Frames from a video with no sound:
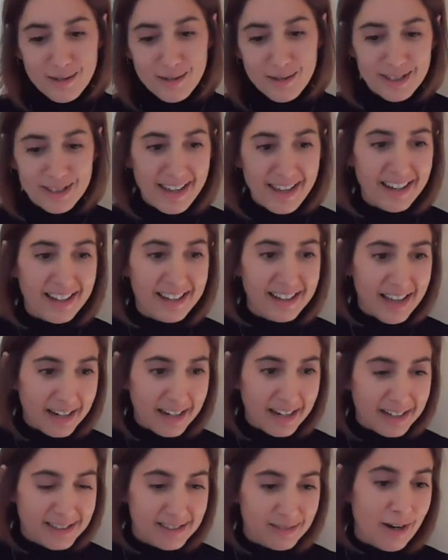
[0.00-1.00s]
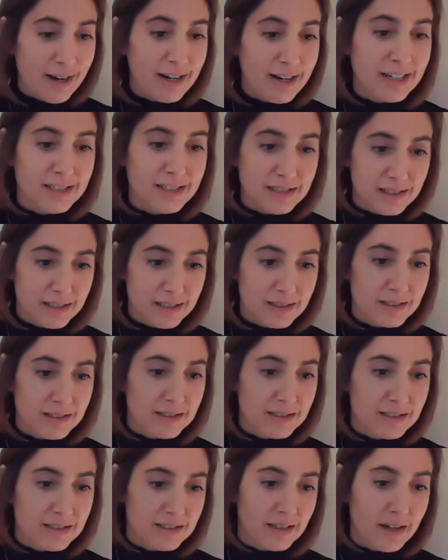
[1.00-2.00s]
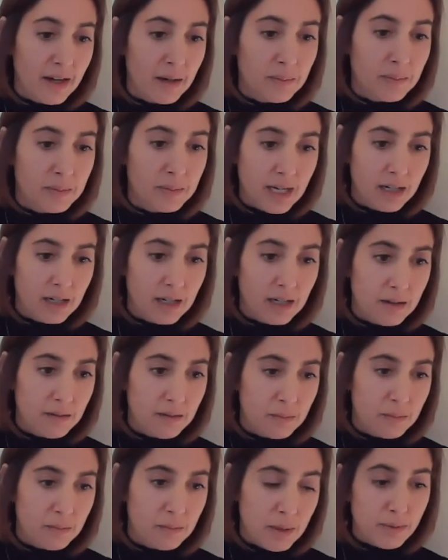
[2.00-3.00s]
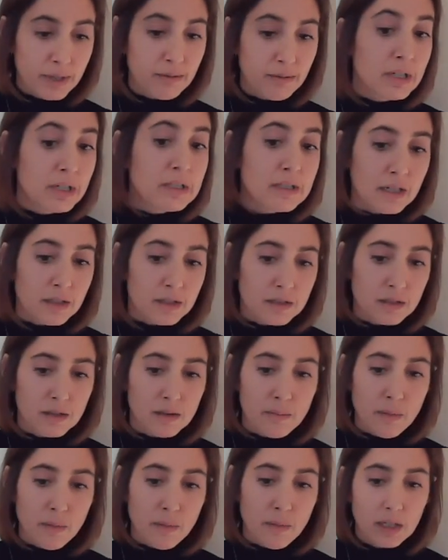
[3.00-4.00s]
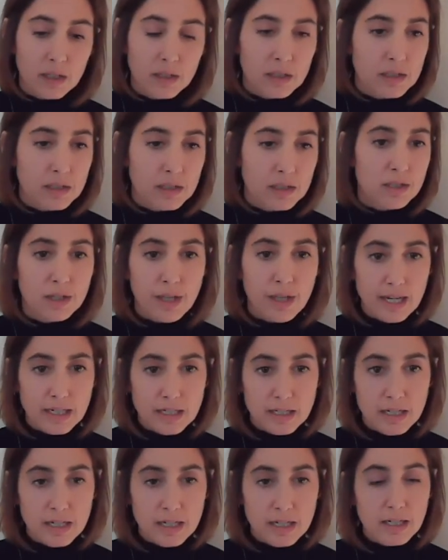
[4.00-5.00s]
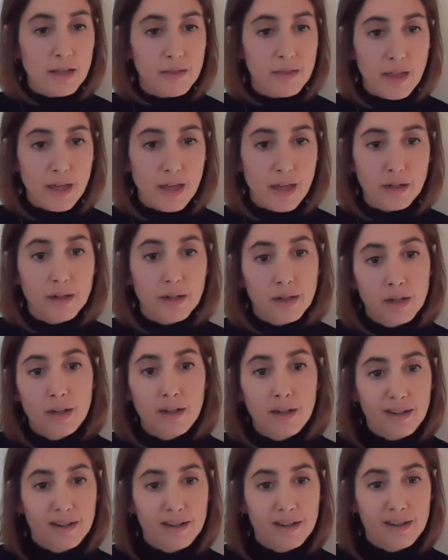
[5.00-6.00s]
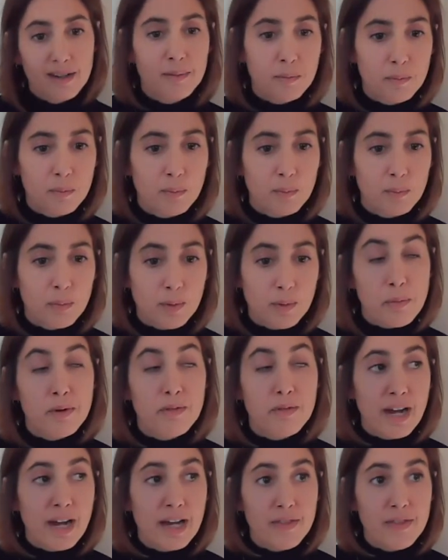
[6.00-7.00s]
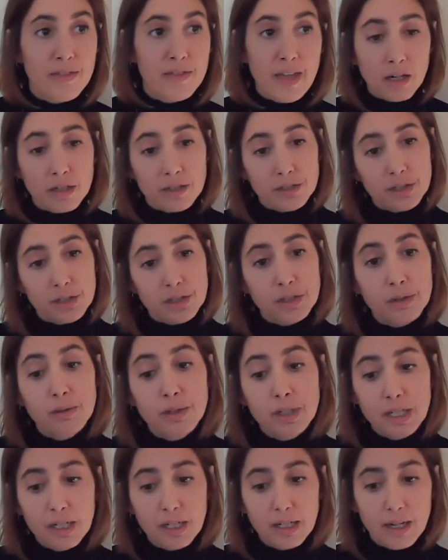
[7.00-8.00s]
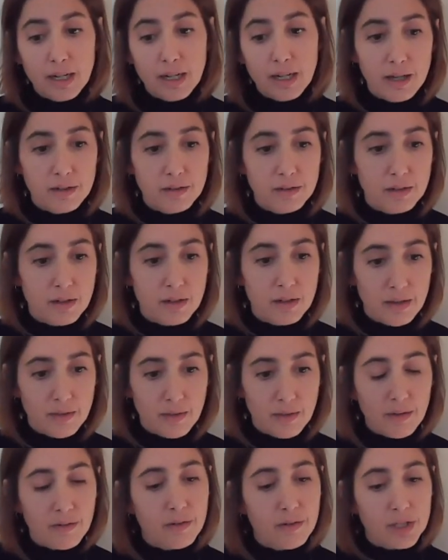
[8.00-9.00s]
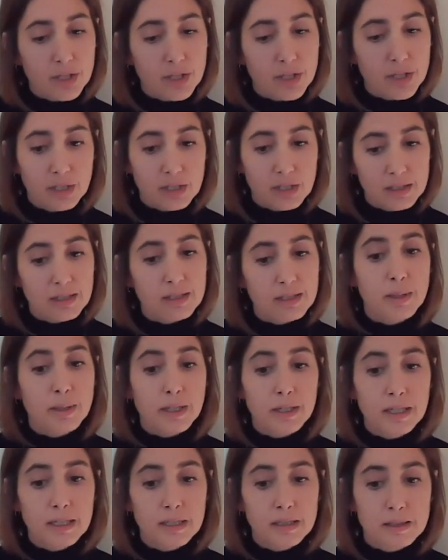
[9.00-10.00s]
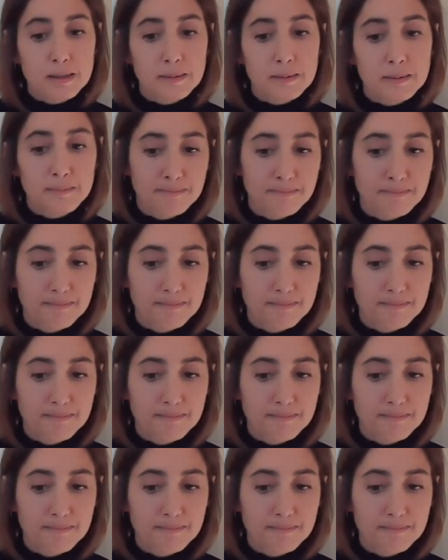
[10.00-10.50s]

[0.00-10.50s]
So when they elect ready to update and bring resale to the market, the digital ID can then provide that continuity and that frictionless experience.